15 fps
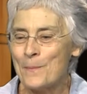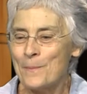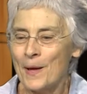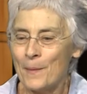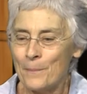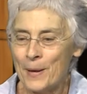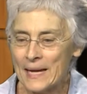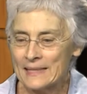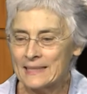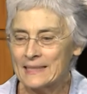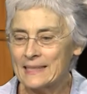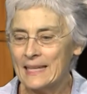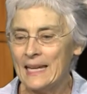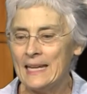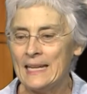Pets
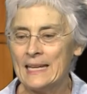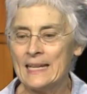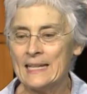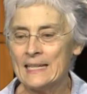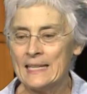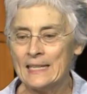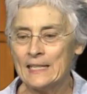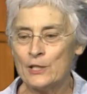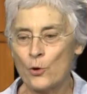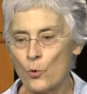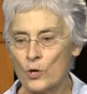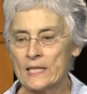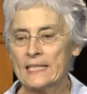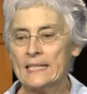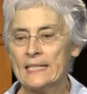and
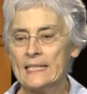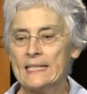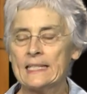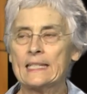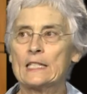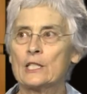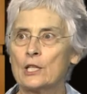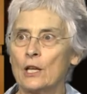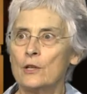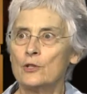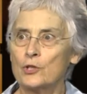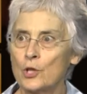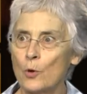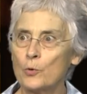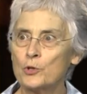horses,
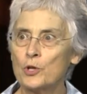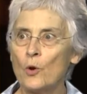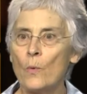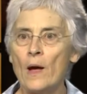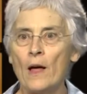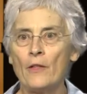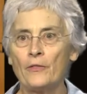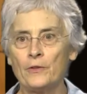social wealth.